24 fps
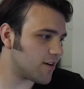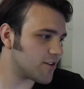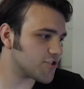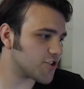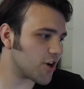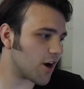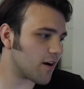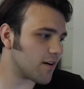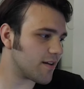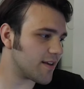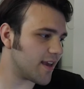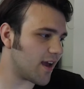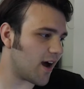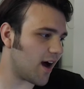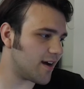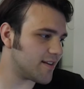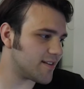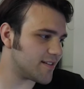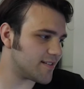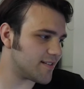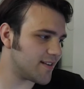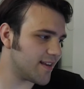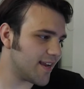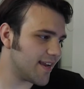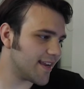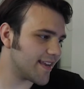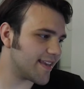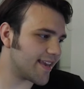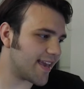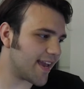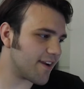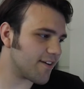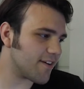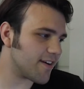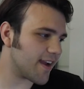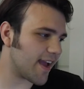Charlie Hunnam,
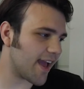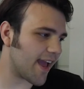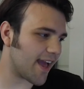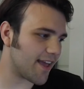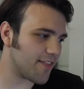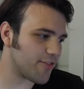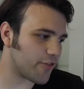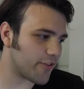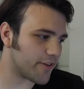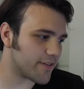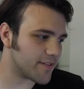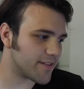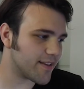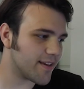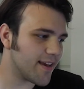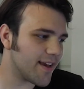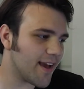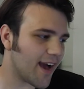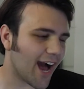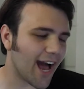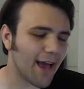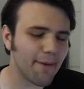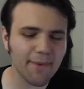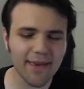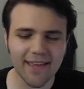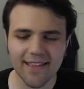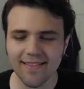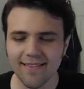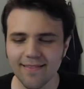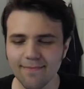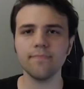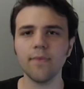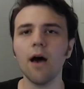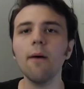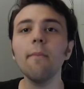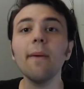Garrett Hedlund. I mean,
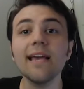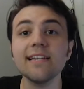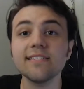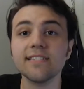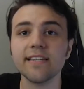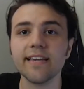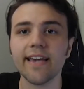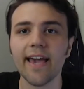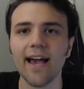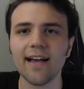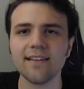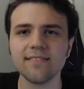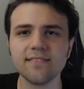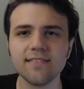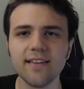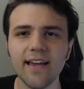amazing cast.